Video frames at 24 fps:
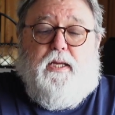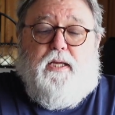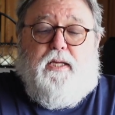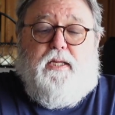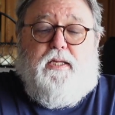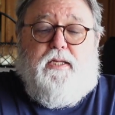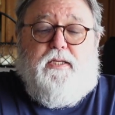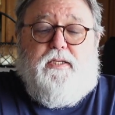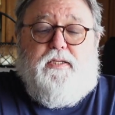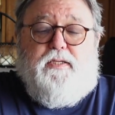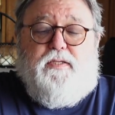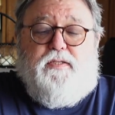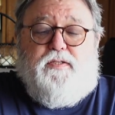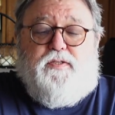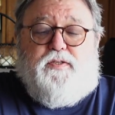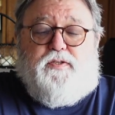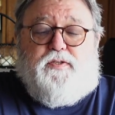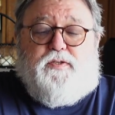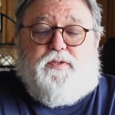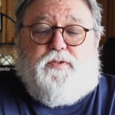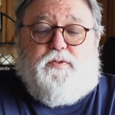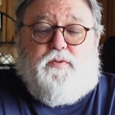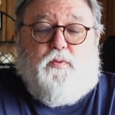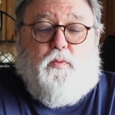
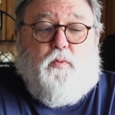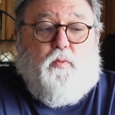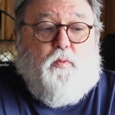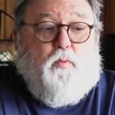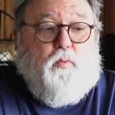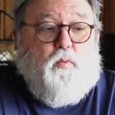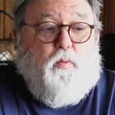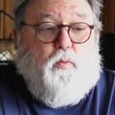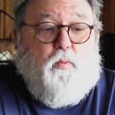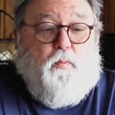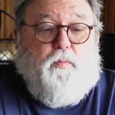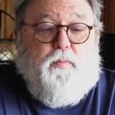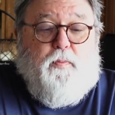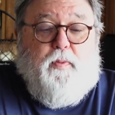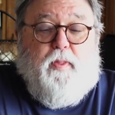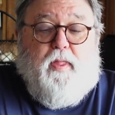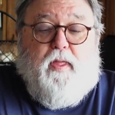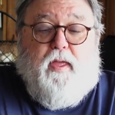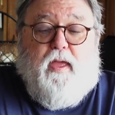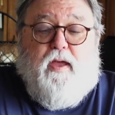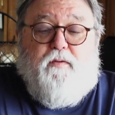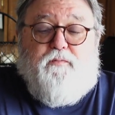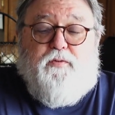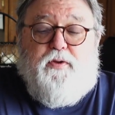is
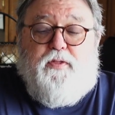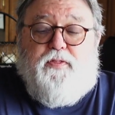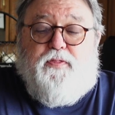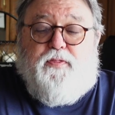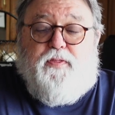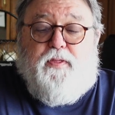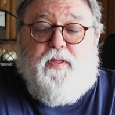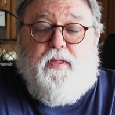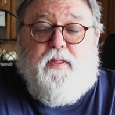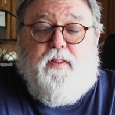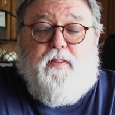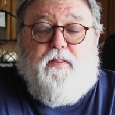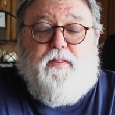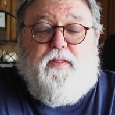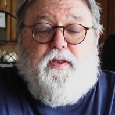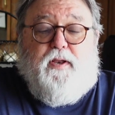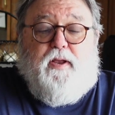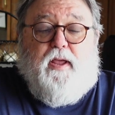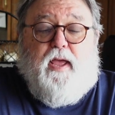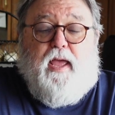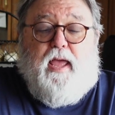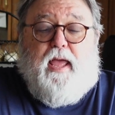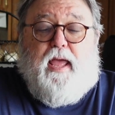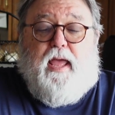everything that
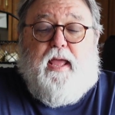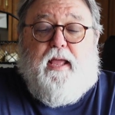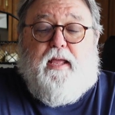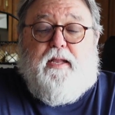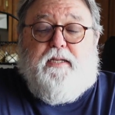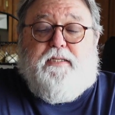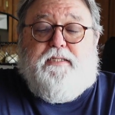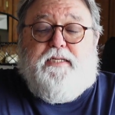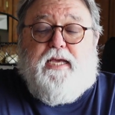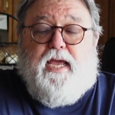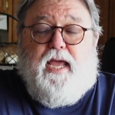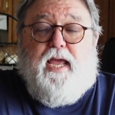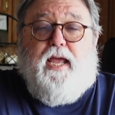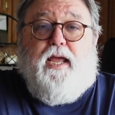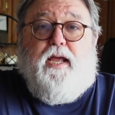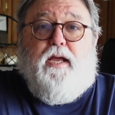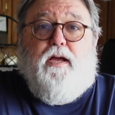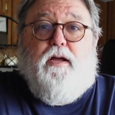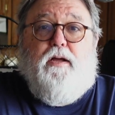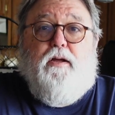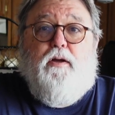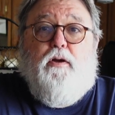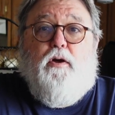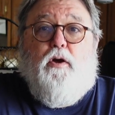I
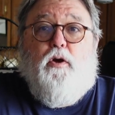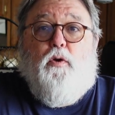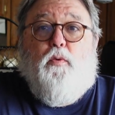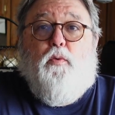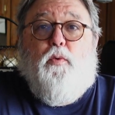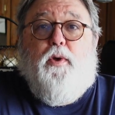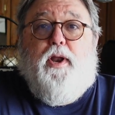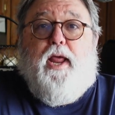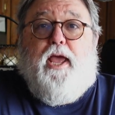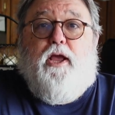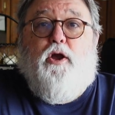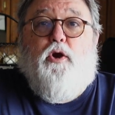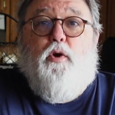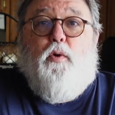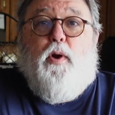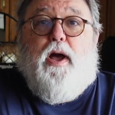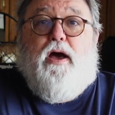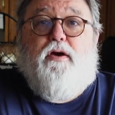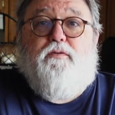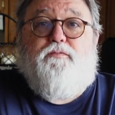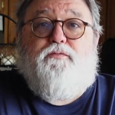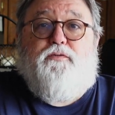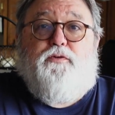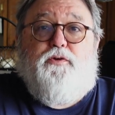take when I go
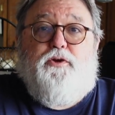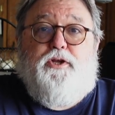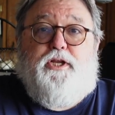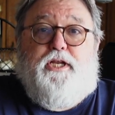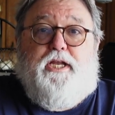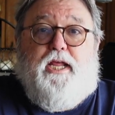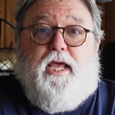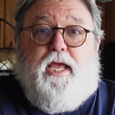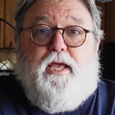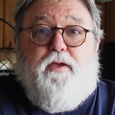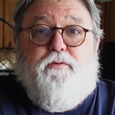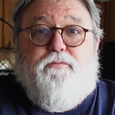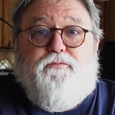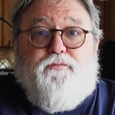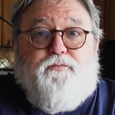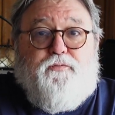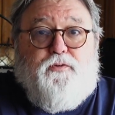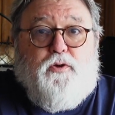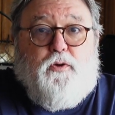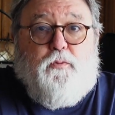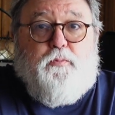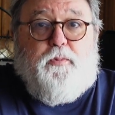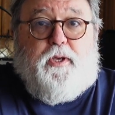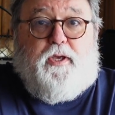out for a day of
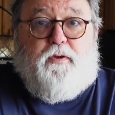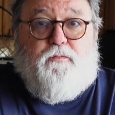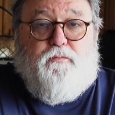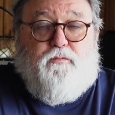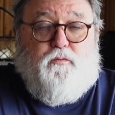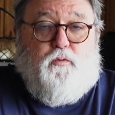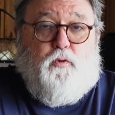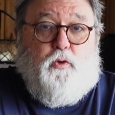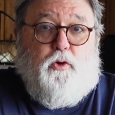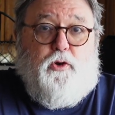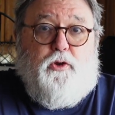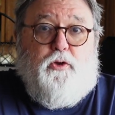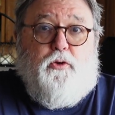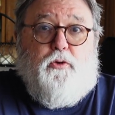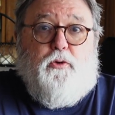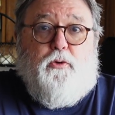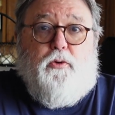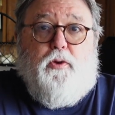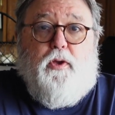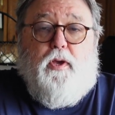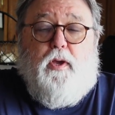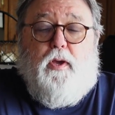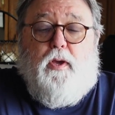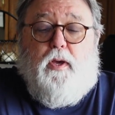filming for you.
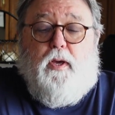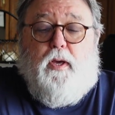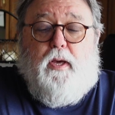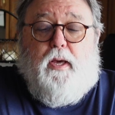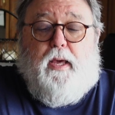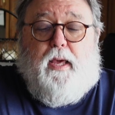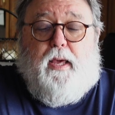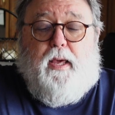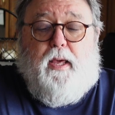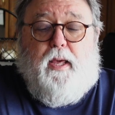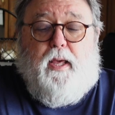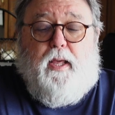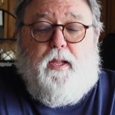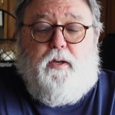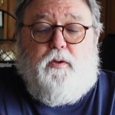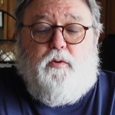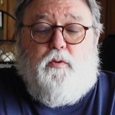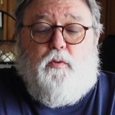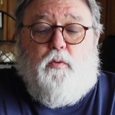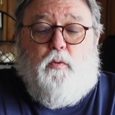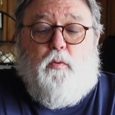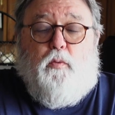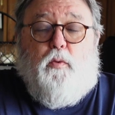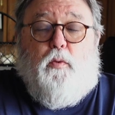
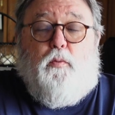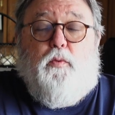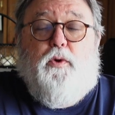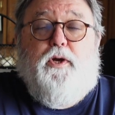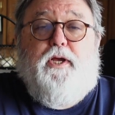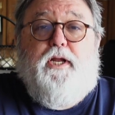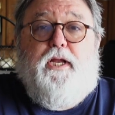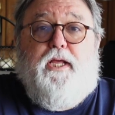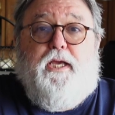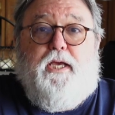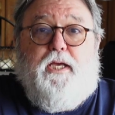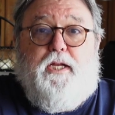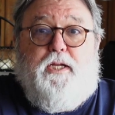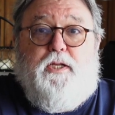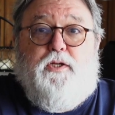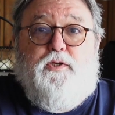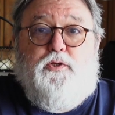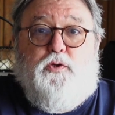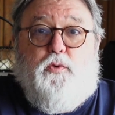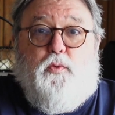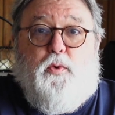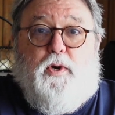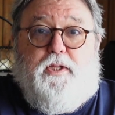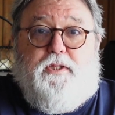And we're going to get
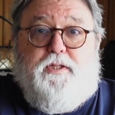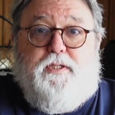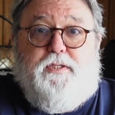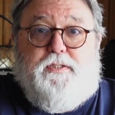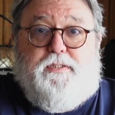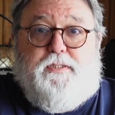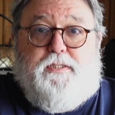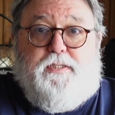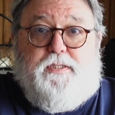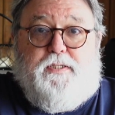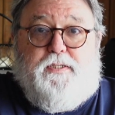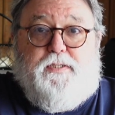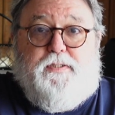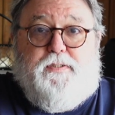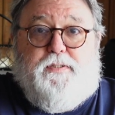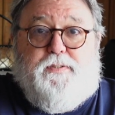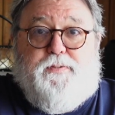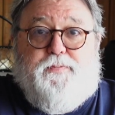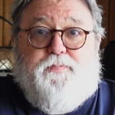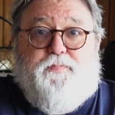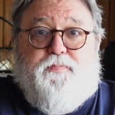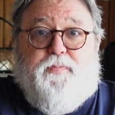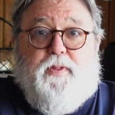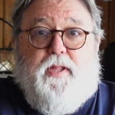into what this
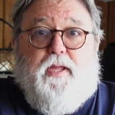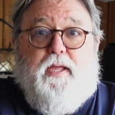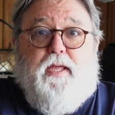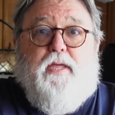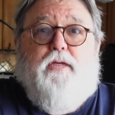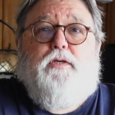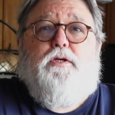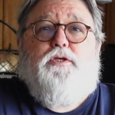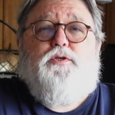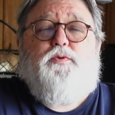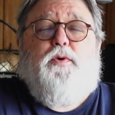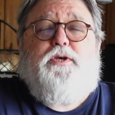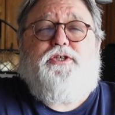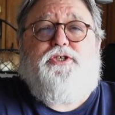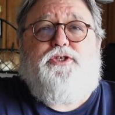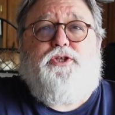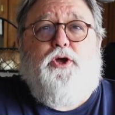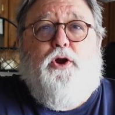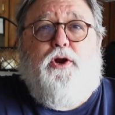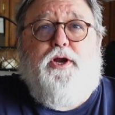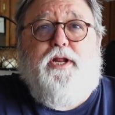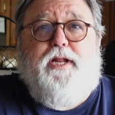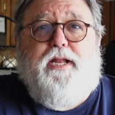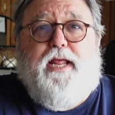is. So I
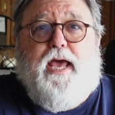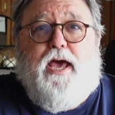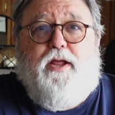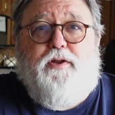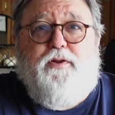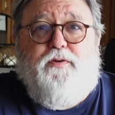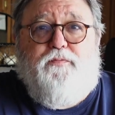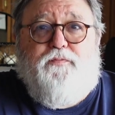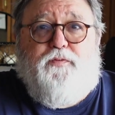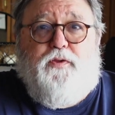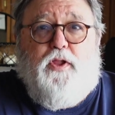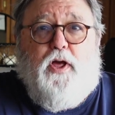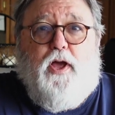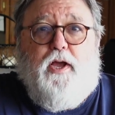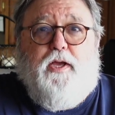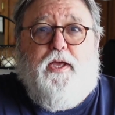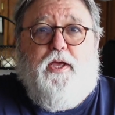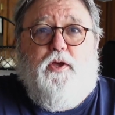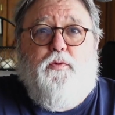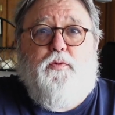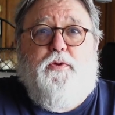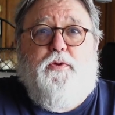started out in vlogging